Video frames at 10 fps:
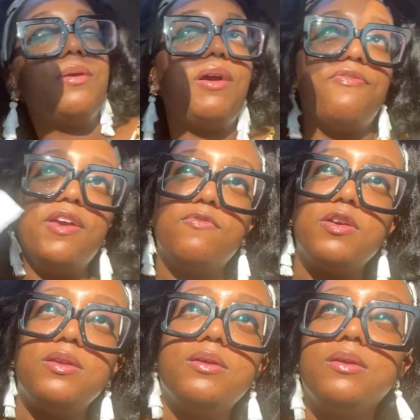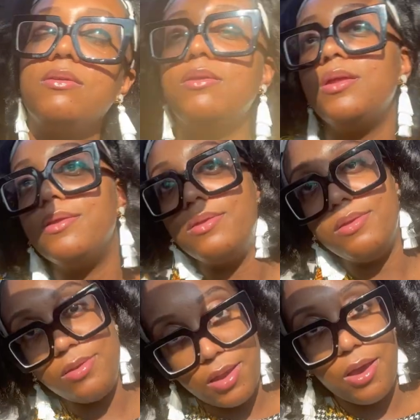it my favorite?
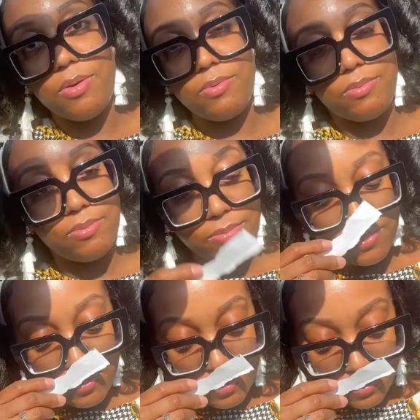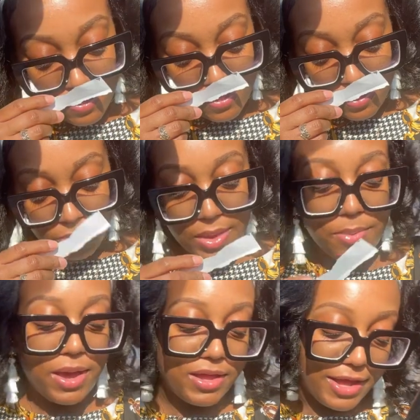No. Am
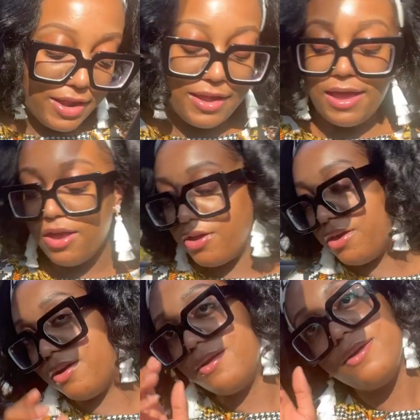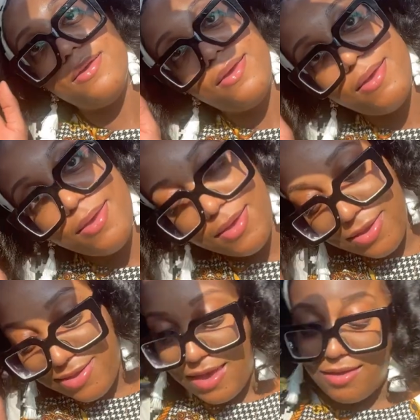I glad I got her?
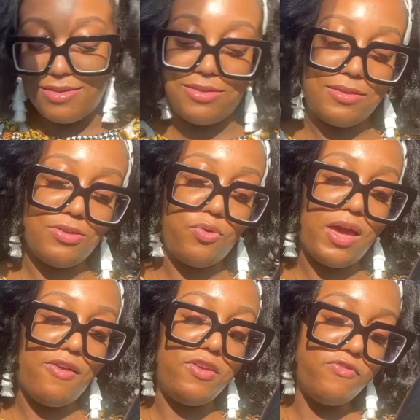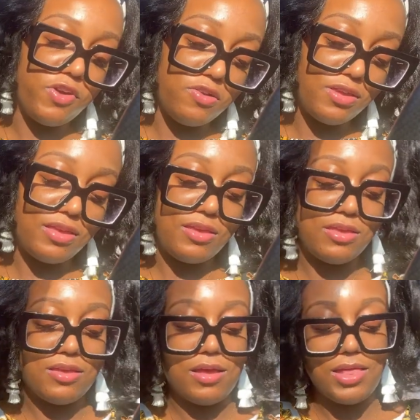Yes. Do I have any
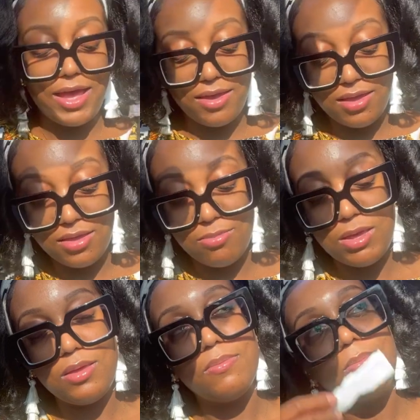fragrances like Kismet?